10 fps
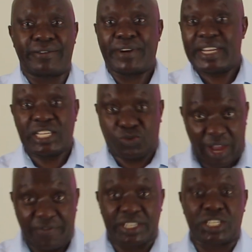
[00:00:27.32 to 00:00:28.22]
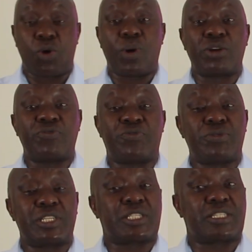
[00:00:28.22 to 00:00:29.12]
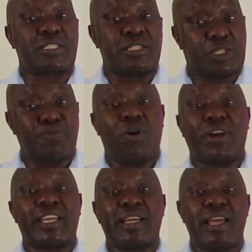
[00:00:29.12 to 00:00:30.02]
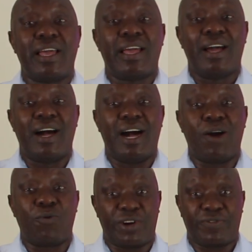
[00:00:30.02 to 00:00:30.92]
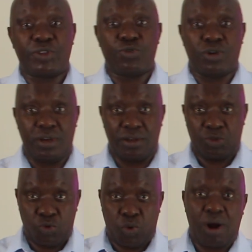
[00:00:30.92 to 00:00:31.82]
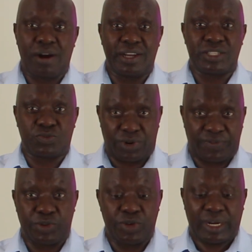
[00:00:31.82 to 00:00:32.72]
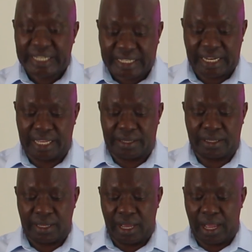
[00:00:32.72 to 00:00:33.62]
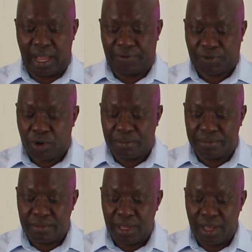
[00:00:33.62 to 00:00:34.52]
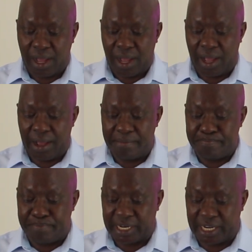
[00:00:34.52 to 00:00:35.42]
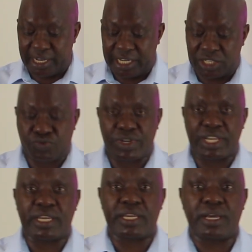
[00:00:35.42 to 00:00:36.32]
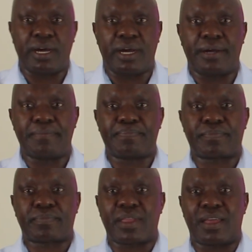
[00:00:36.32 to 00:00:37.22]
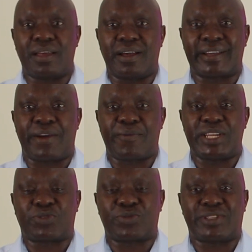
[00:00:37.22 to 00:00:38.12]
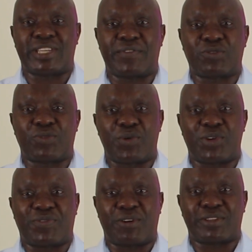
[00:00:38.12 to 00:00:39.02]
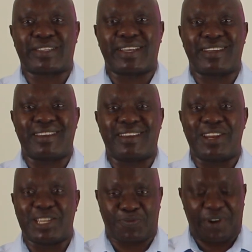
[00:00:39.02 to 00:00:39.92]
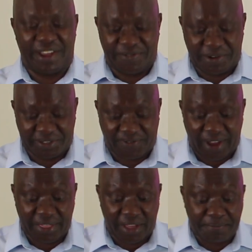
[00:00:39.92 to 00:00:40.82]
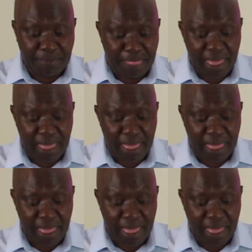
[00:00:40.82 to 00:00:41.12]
greetings to every single one of you this morning, wherever you are and wherever you are listening from. As we get ready to dive into the Word of God, let's pray first. Father,